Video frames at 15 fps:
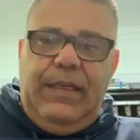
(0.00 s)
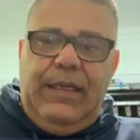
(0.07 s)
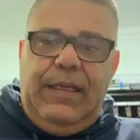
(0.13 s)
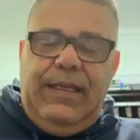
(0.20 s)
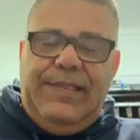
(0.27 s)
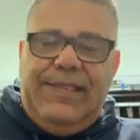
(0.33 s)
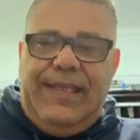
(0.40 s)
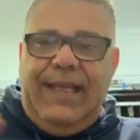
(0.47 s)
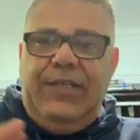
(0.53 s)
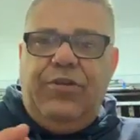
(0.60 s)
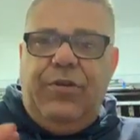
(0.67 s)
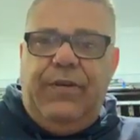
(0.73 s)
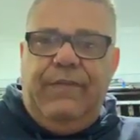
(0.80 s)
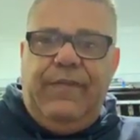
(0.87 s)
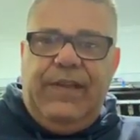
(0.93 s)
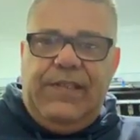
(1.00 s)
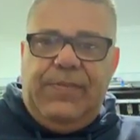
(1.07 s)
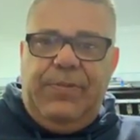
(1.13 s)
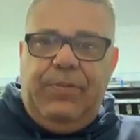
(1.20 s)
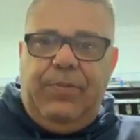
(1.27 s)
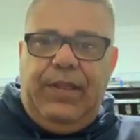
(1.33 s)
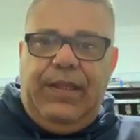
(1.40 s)
extend your
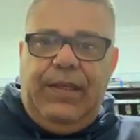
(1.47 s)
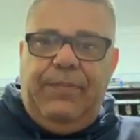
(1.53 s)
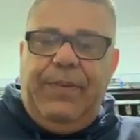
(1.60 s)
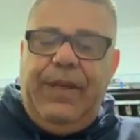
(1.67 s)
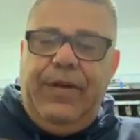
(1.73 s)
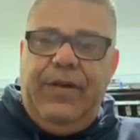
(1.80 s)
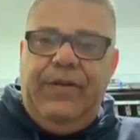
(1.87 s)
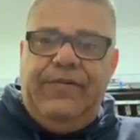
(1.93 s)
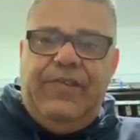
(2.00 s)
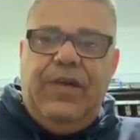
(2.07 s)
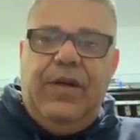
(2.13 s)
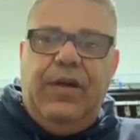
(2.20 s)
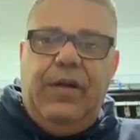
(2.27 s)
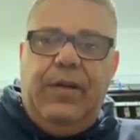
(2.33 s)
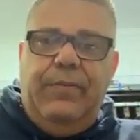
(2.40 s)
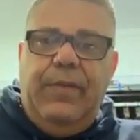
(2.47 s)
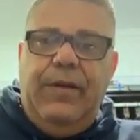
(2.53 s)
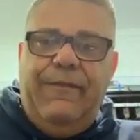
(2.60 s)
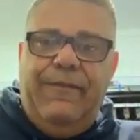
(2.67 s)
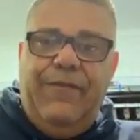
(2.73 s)
investment within a period of time,